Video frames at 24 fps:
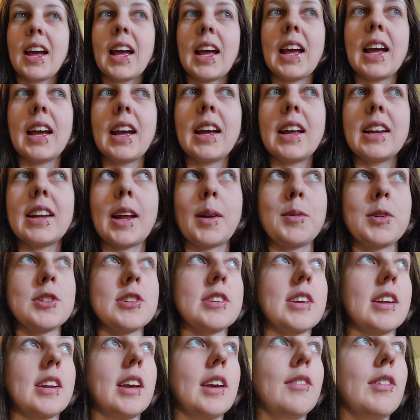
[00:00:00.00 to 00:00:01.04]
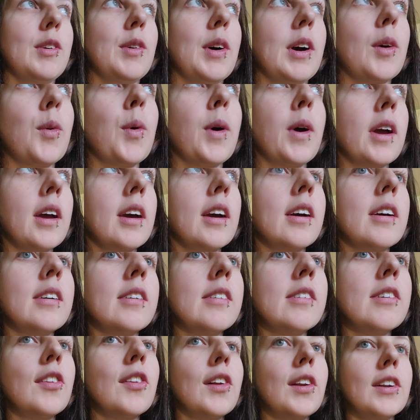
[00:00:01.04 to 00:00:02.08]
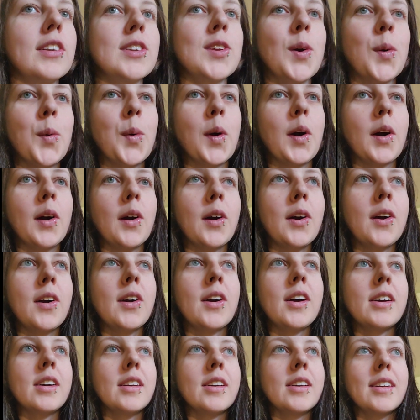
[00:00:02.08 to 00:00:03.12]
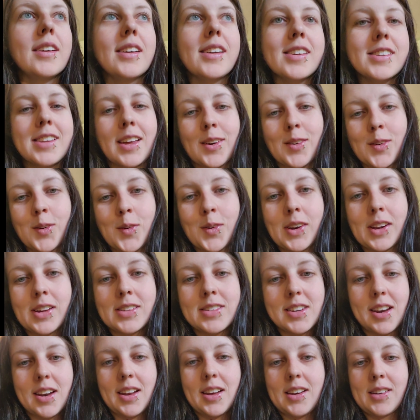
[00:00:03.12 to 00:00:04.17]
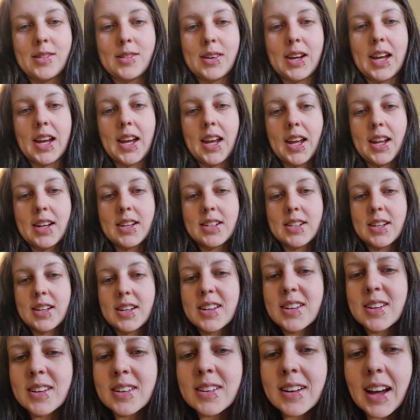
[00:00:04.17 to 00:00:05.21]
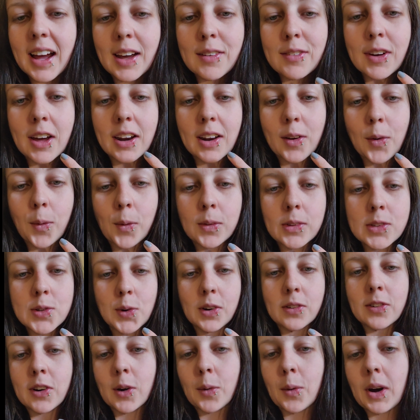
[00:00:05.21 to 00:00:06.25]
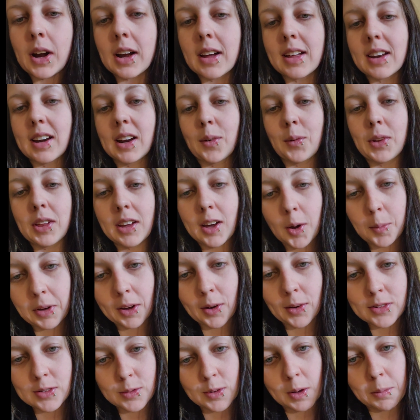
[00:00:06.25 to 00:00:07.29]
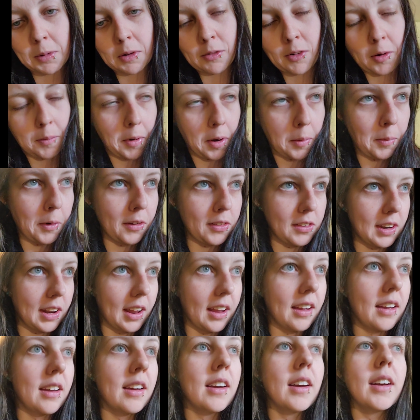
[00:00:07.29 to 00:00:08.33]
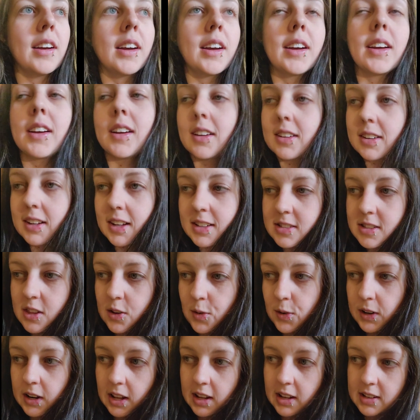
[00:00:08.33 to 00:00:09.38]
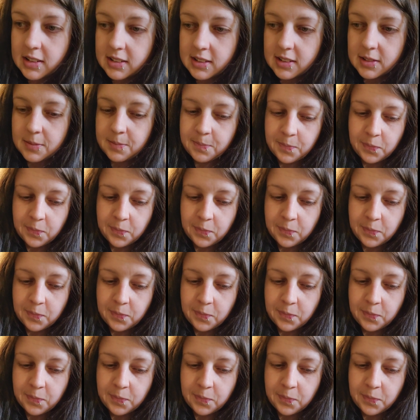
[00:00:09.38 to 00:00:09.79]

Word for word: and I'm just going to give you a quick little tour because I don't know what else to do, and I've had a cold sore for a while, and I really hope it goes away before my birthday. It has three days.